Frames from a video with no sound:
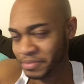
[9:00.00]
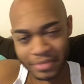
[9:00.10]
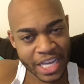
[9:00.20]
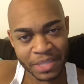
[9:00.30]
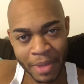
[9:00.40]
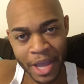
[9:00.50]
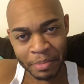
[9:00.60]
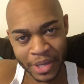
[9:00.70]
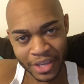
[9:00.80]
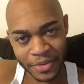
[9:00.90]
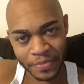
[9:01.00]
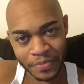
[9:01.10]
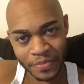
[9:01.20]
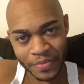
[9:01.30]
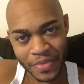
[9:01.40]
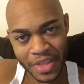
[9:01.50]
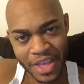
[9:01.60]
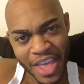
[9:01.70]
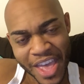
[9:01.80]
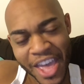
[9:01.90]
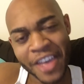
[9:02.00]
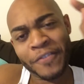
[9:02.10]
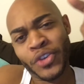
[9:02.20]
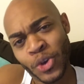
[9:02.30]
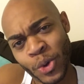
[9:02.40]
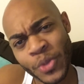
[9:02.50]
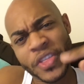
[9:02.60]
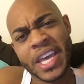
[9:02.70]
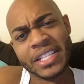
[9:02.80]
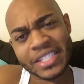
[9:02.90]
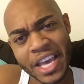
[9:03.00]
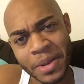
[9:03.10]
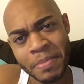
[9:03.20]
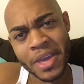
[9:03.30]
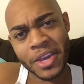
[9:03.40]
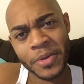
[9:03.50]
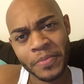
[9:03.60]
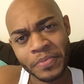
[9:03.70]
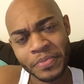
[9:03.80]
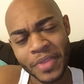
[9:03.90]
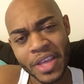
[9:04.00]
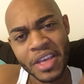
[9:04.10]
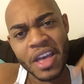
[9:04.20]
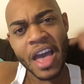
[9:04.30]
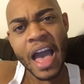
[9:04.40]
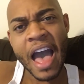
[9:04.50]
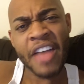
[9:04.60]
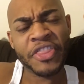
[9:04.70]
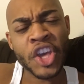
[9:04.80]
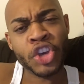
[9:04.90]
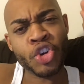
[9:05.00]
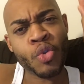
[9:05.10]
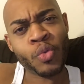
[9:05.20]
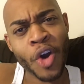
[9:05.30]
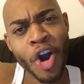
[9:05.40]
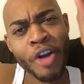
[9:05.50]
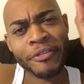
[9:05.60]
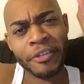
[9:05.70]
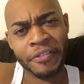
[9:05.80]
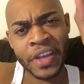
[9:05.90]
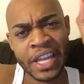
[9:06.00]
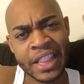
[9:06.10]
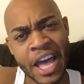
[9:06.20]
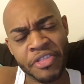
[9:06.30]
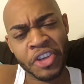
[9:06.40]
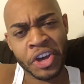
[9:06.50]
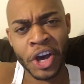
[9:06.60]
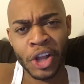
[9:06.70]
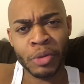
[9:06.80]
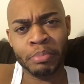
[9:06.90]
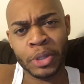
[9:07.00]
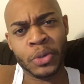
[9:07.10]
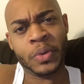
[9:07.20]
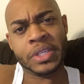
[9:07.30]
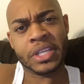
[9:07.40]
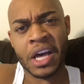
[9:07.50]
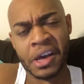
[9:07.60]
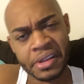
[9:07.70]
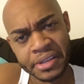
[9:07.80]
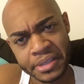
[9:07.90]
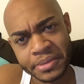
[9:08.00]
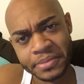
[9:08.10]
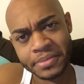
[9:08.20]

That's my opinion. If you then say to me, I think you're wrong for feeling like the color blue is ugly.